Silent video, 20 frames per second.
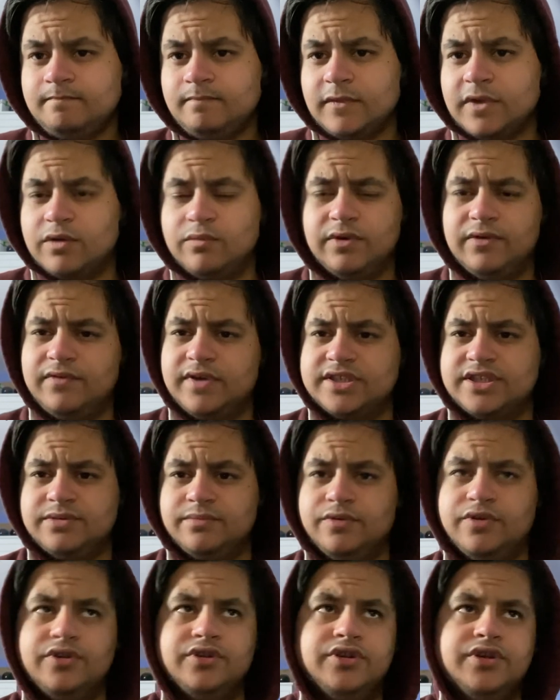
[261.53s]
We've had
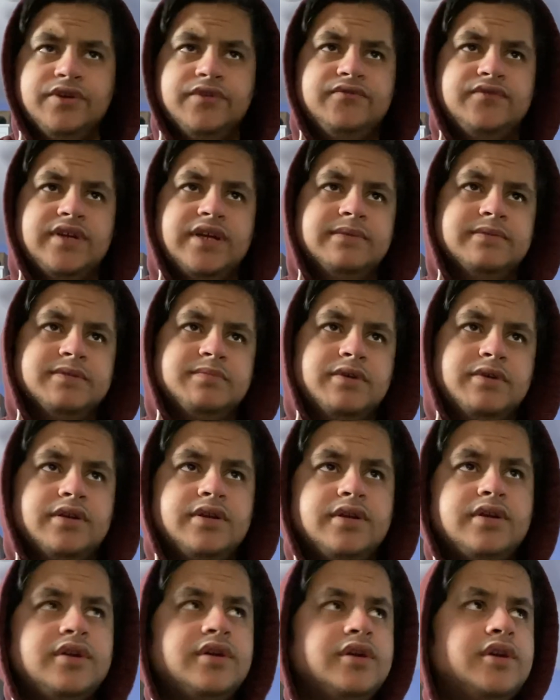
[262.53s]
some good youth teams, but
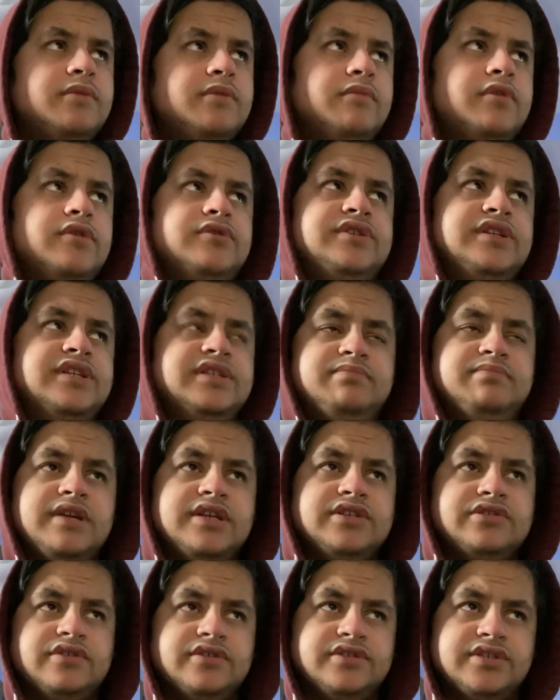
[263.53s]
most of these
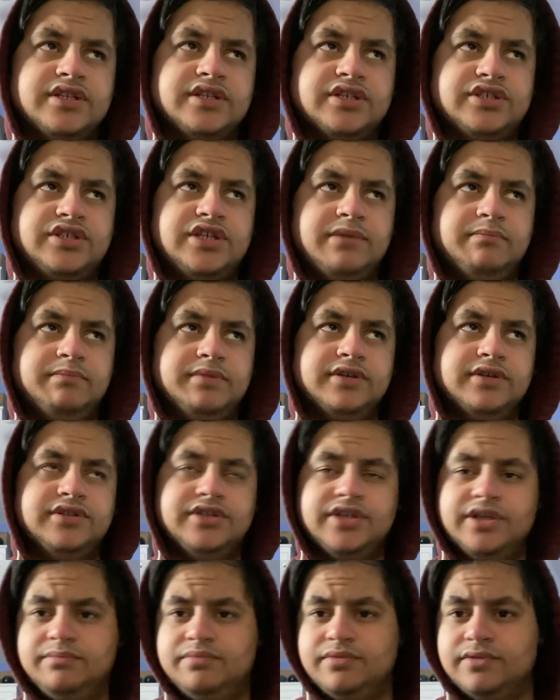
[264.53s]
players go to the
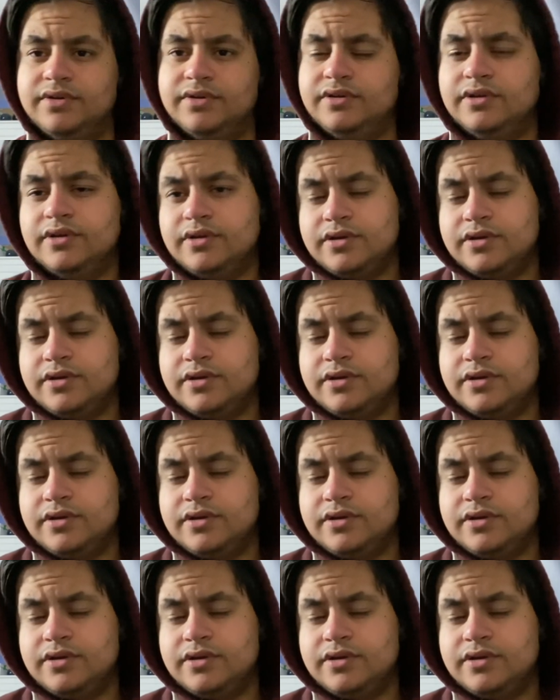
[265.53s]
Championship and